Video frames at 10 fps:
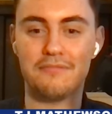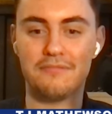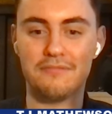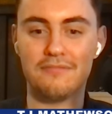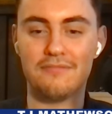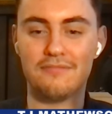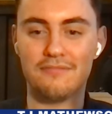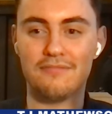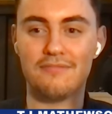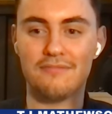
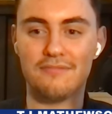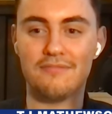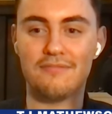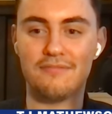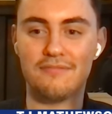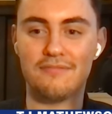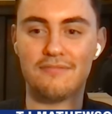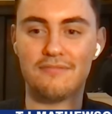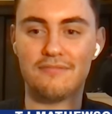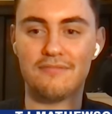
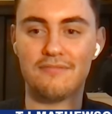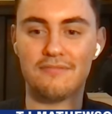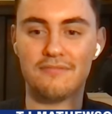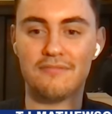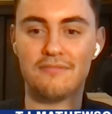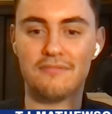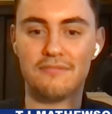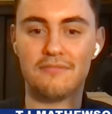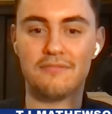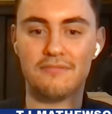
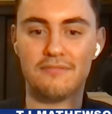The person shown says nothing.